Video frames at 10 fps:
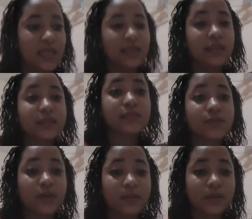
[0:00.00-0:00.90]
In this
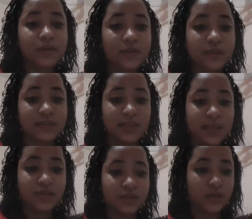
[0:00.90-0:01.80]
grammar
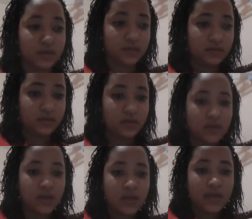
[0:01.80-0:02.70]
translation
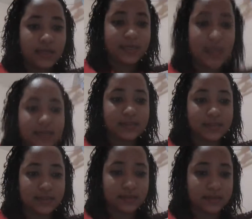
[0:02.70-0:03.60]

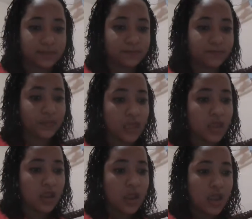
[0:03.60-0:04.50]
classes,
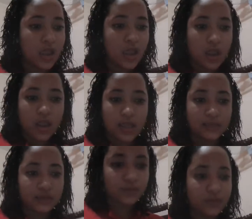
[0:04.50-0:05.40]

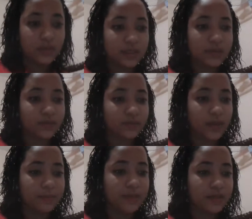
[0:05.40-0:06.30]
Students learn
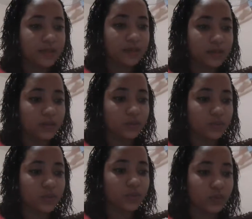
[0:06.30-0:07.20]
grammatical
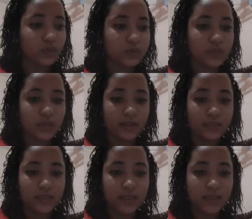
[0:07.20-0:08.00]
rules and